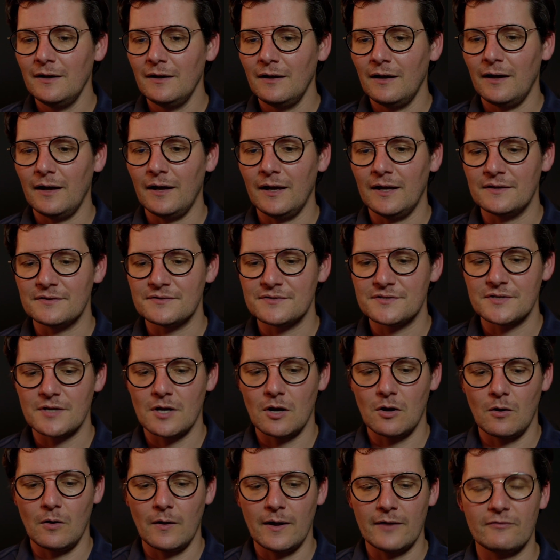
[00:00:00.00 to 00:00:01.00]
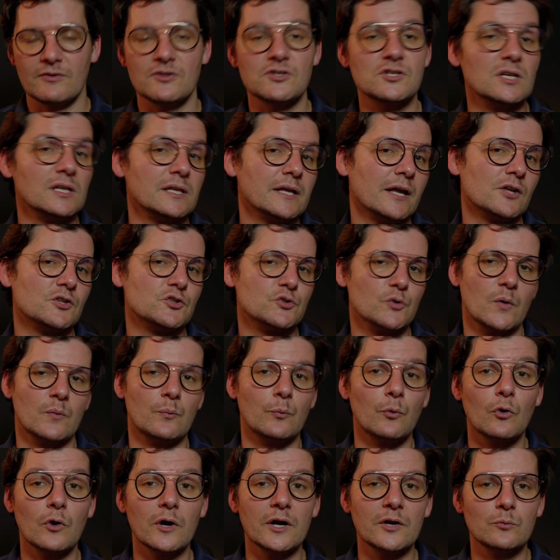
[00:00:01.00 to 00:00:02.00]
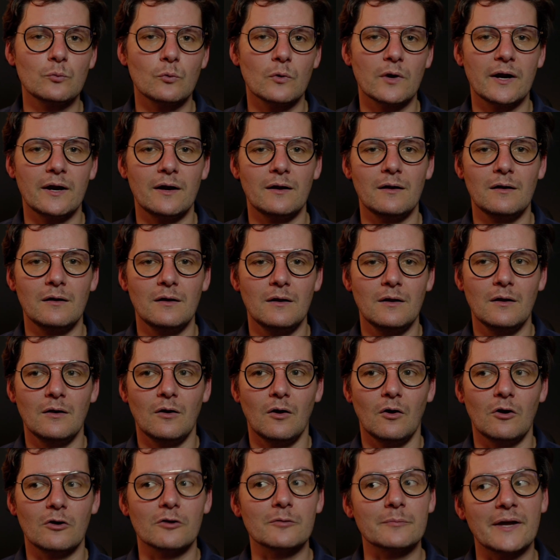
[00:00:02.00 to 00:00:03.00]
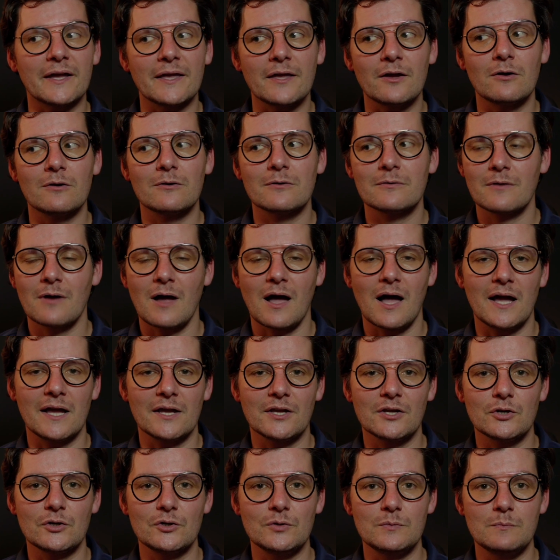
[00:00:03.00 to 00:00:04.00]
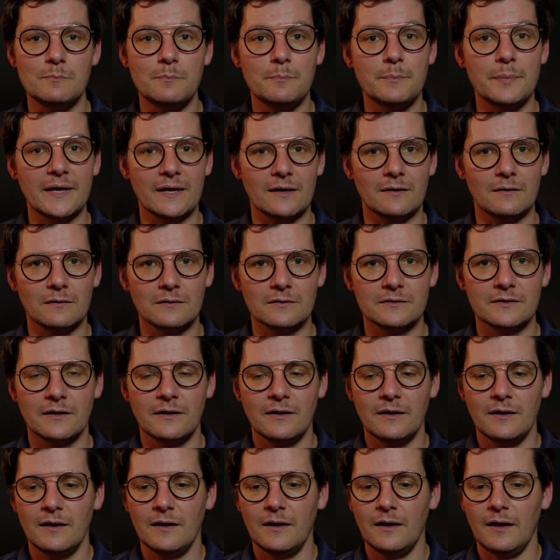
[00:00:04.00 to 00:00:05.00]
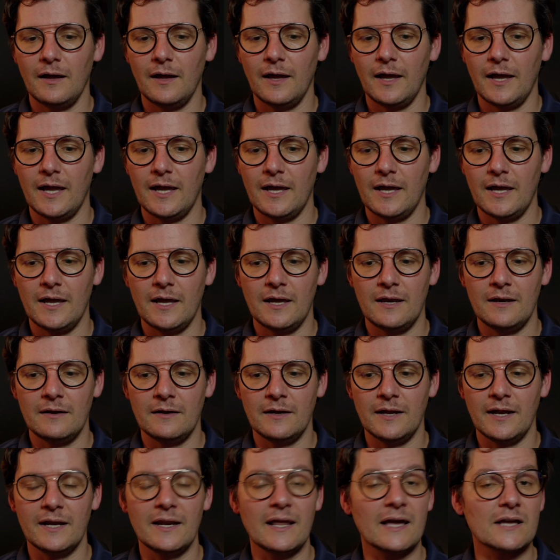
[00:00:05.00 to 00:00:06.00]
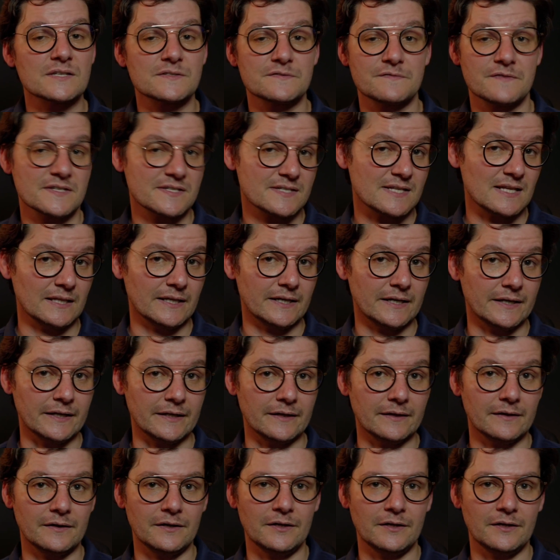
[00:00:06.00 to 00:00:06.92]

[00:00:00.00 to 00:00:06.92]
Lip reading: And so eventually got to a point where on my own, I could build an in-house facility,